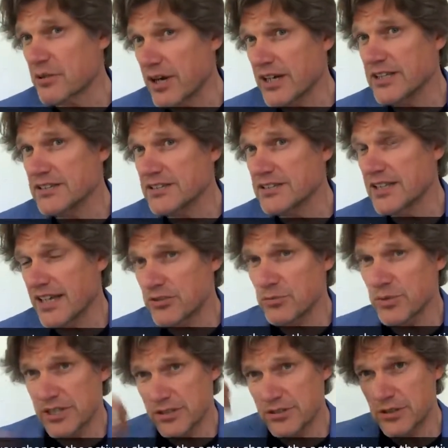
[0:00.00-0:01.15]
right, than
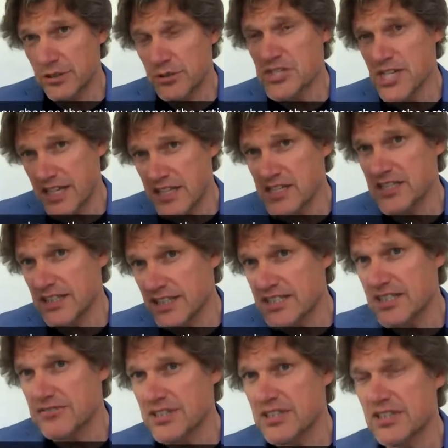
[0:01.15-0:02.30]
whether you change the
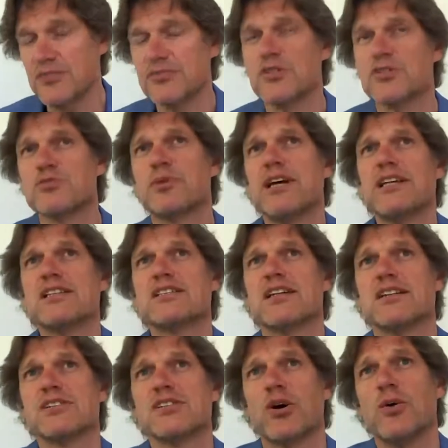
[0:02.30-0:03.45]
activity of those brain
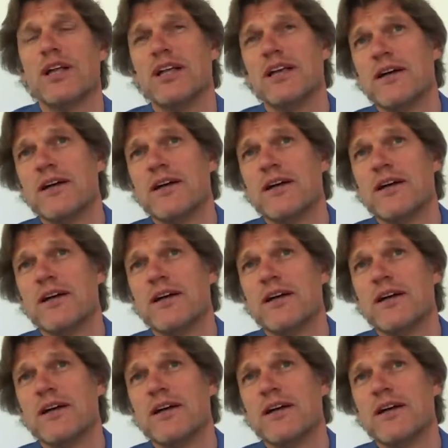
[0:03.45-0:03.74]
cells. So